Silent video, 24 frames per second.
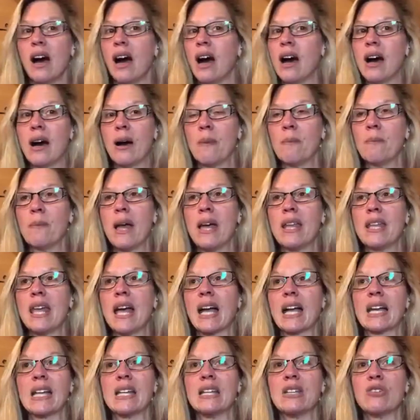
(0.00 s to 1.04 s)
And
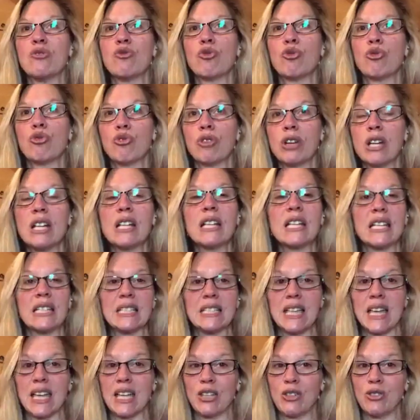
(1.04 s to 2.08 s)
that can really
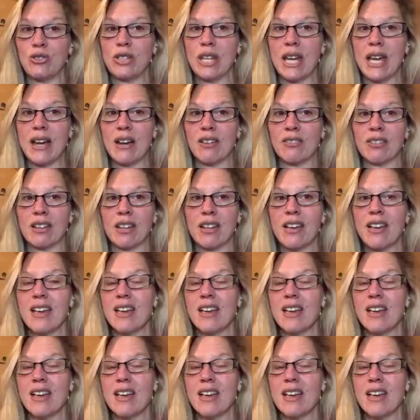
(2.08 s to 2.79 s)
take you down.